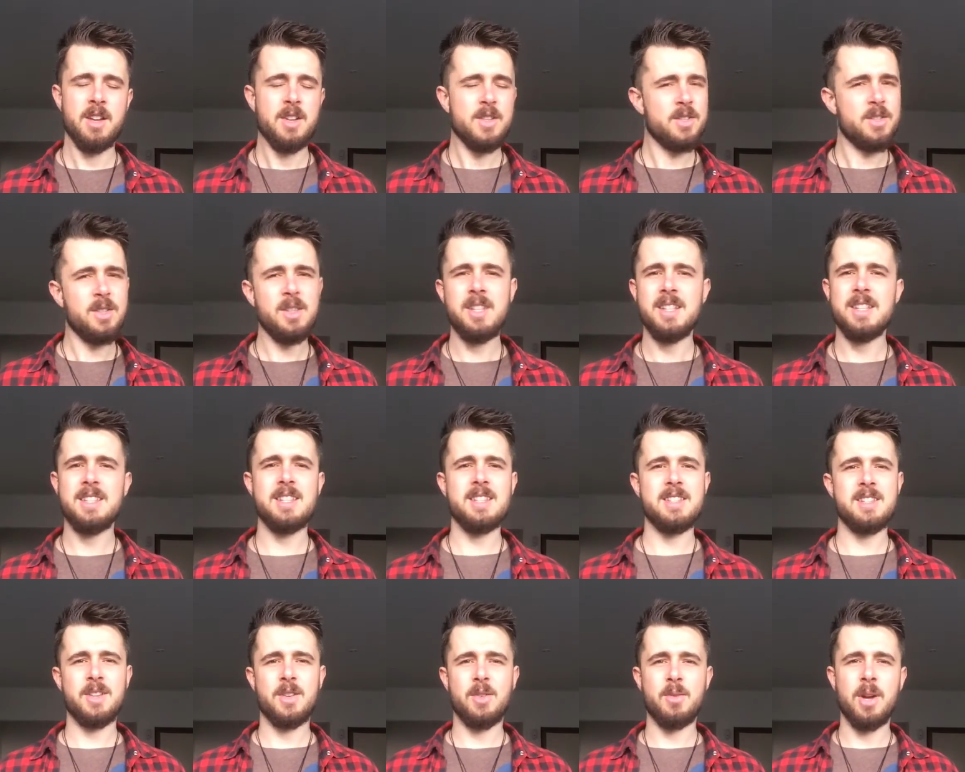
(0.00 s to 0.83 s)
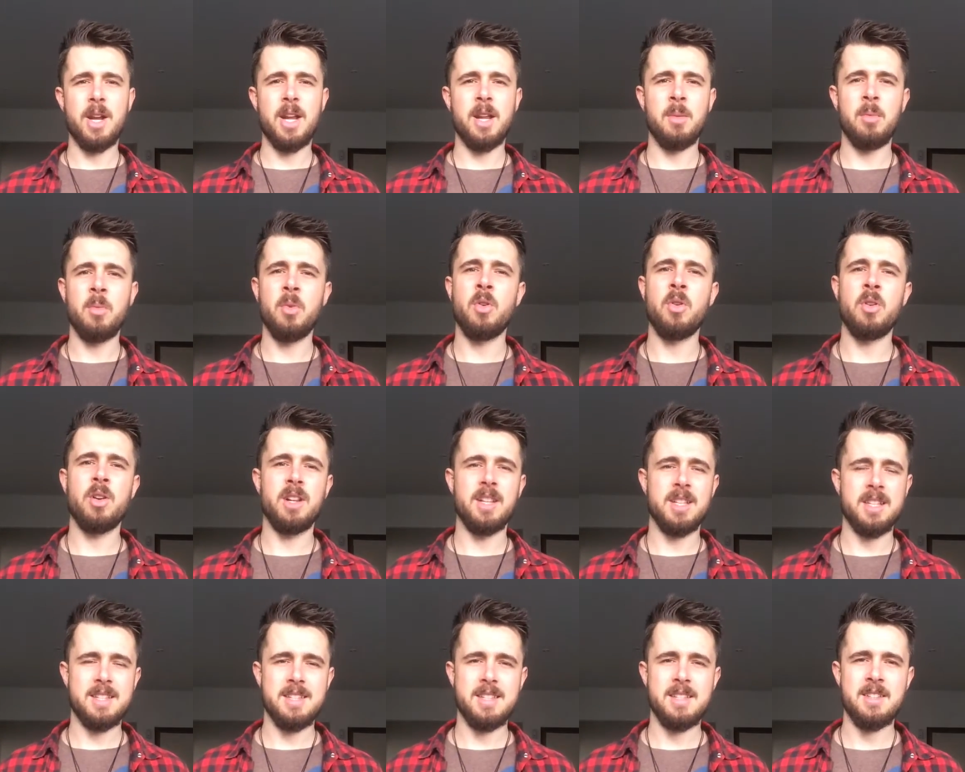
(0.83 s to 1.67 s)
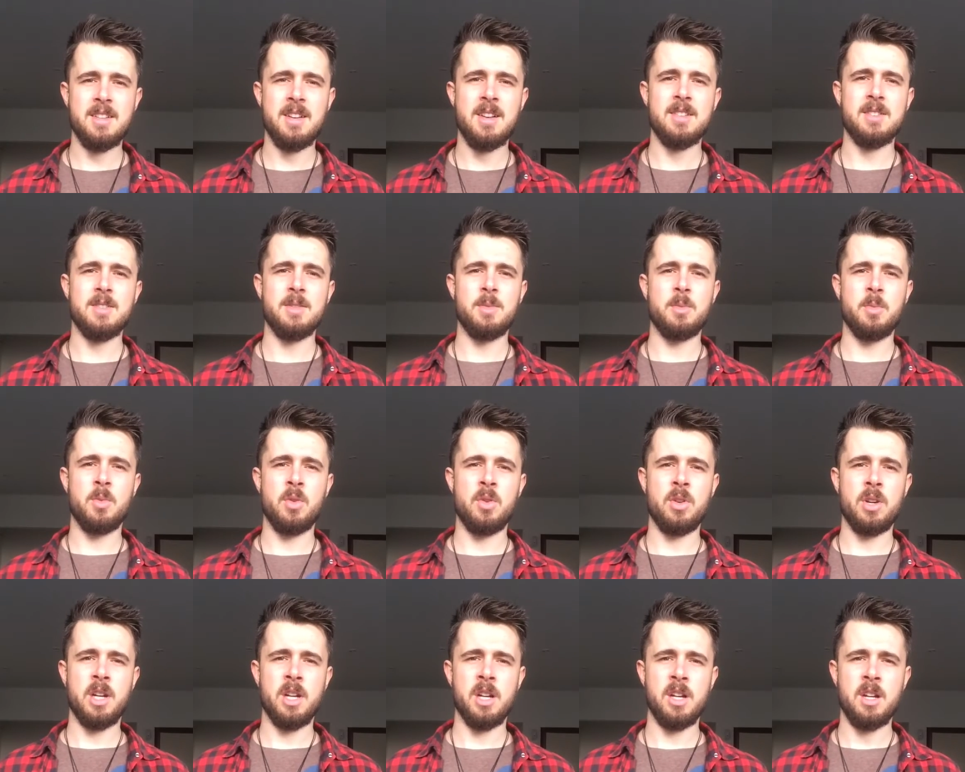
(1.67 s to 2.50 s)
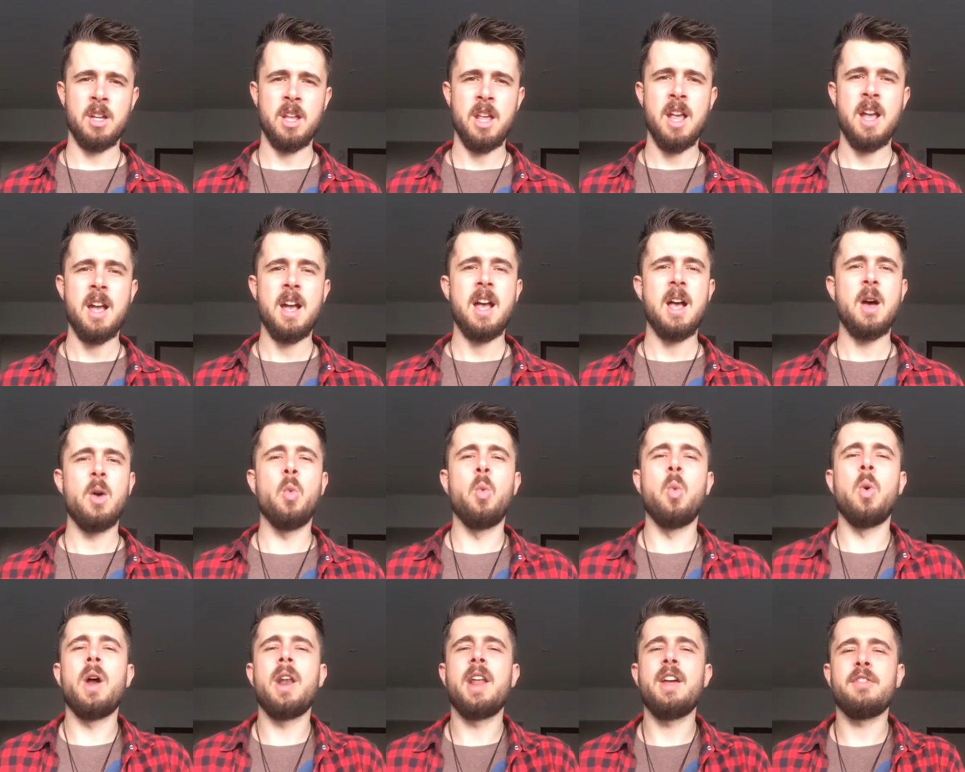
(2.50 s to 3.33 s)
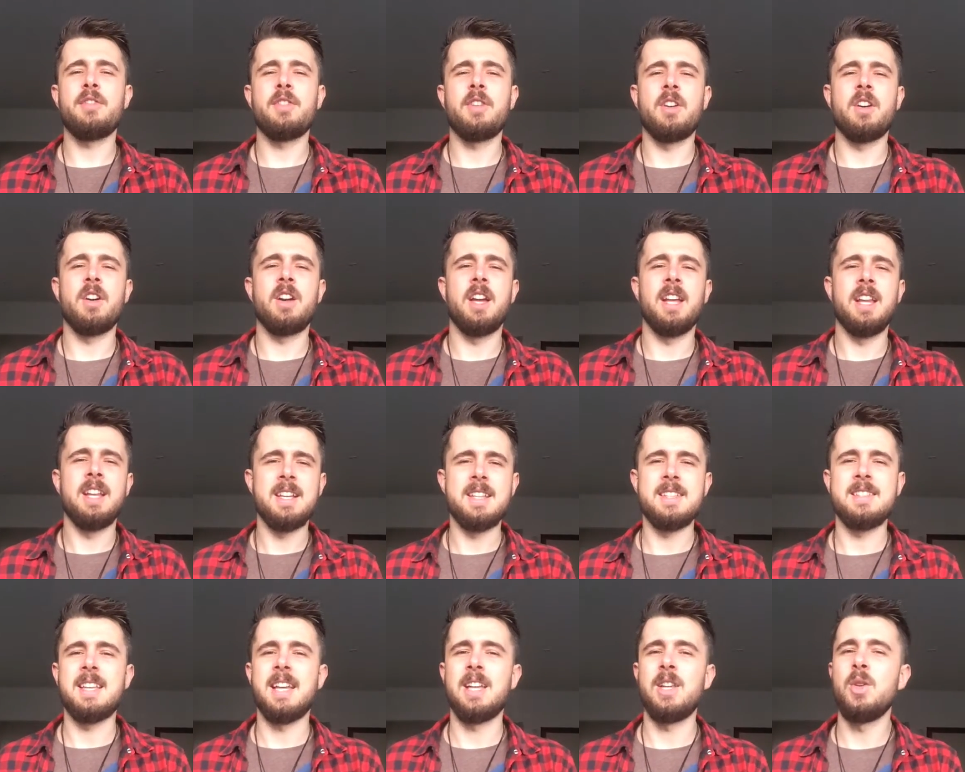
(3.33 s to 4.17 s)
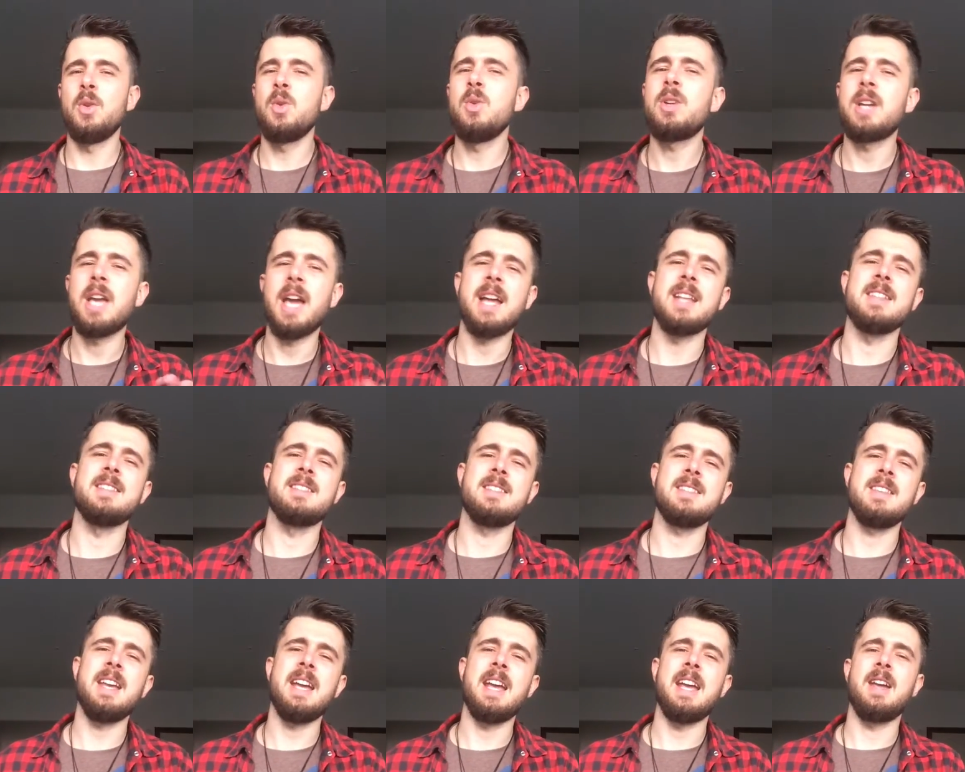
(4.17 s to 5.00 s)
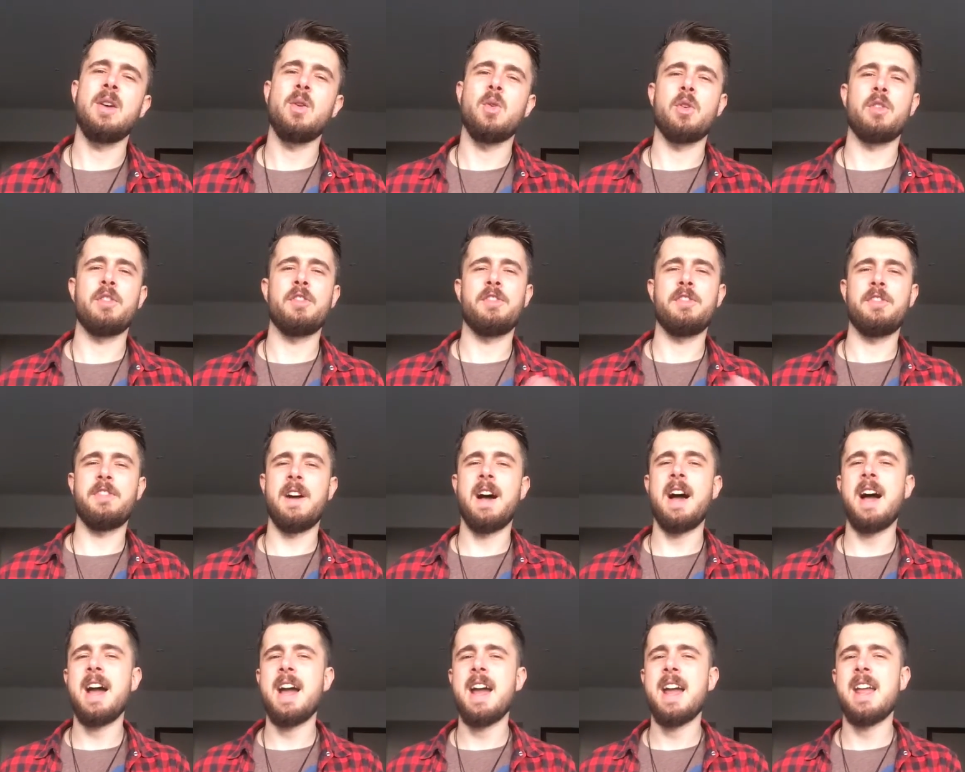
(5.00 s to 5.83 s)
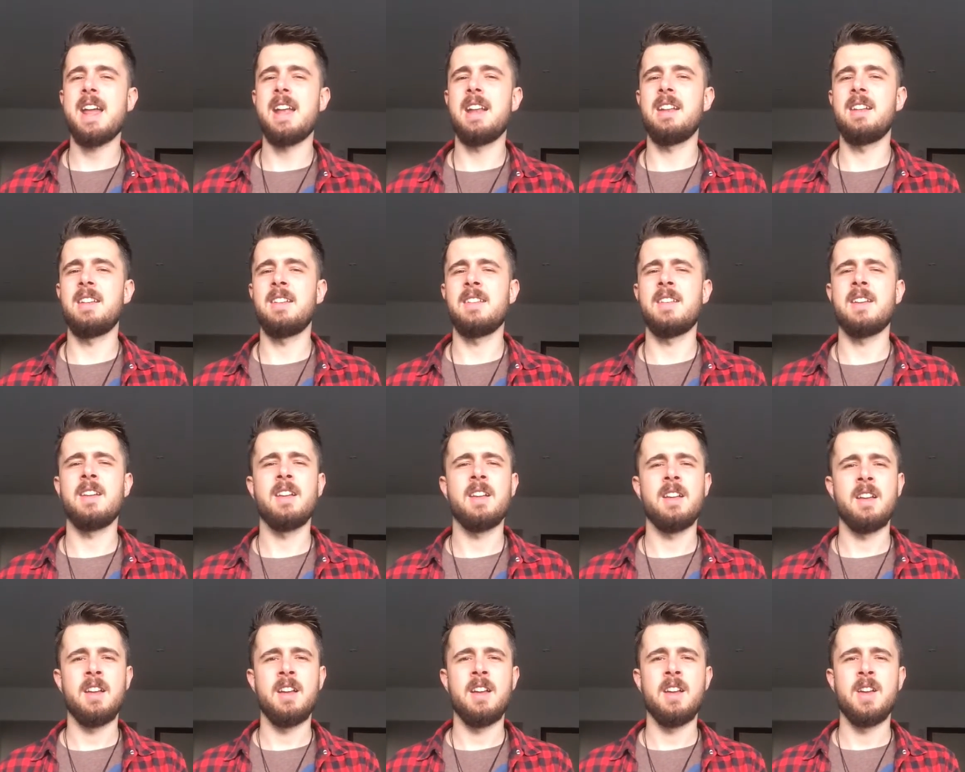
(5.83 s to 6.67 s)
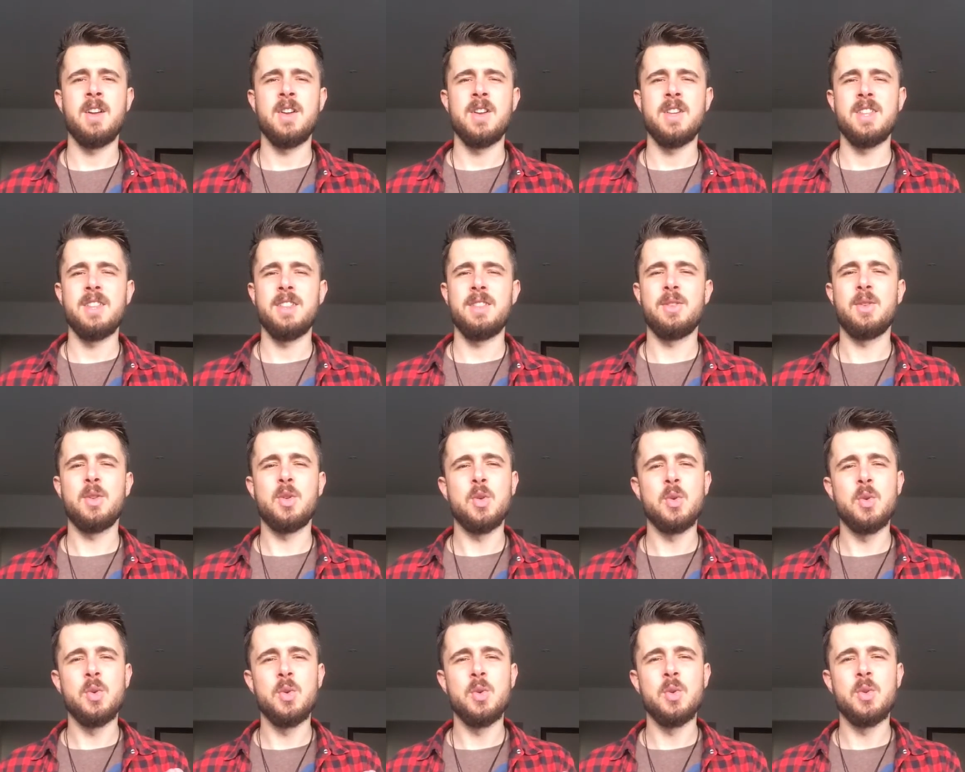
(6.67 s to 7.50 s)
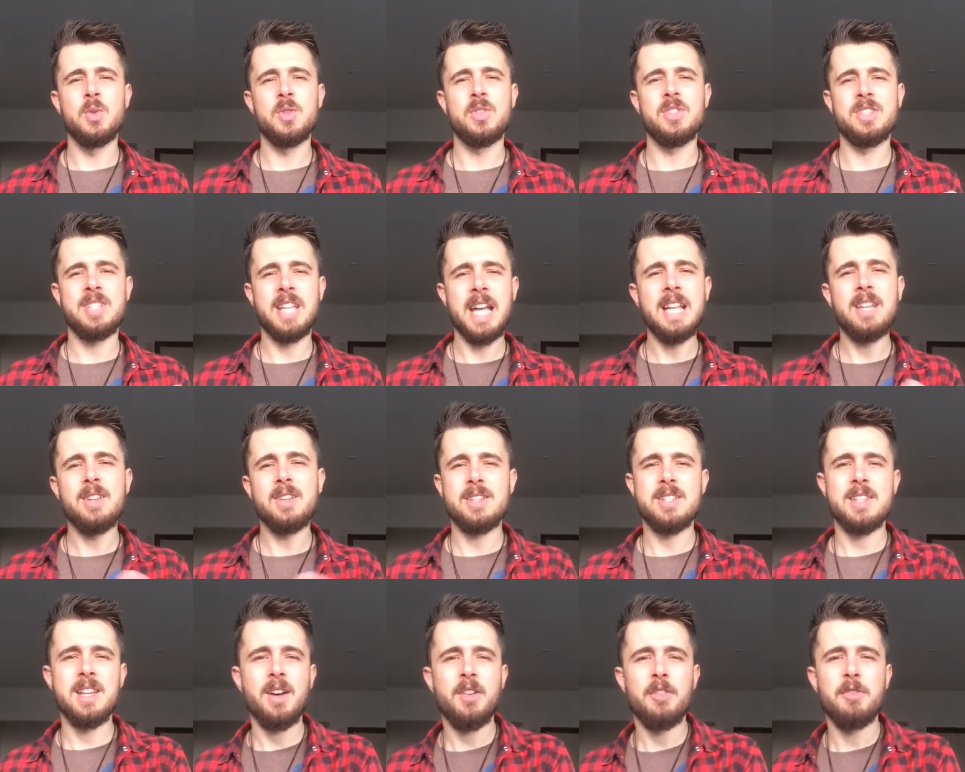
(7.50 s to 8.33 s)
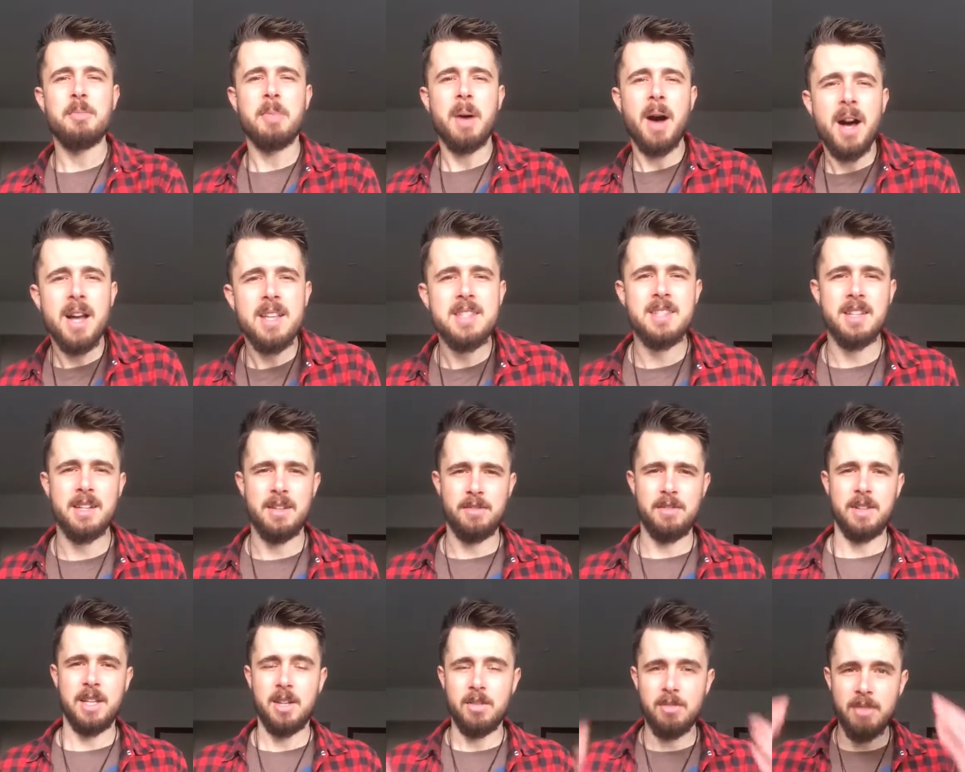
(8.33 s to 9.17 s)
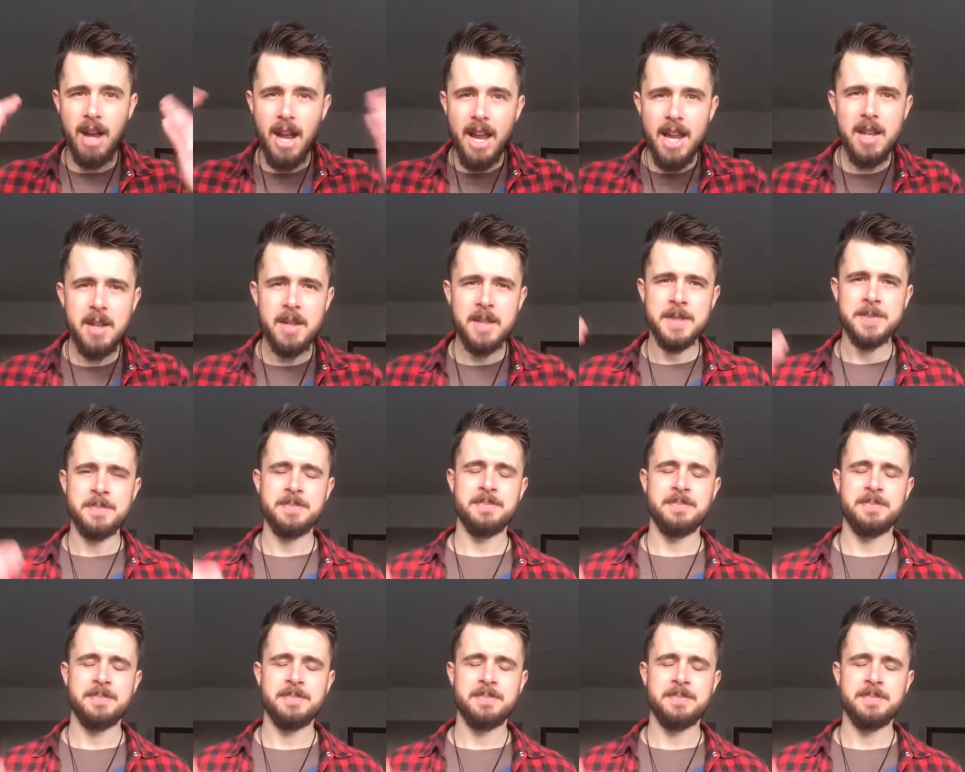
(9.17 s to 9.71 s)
So this is a great morning. This is an awesome morning. Whatever it is that you can say or find to state yourself positively, right?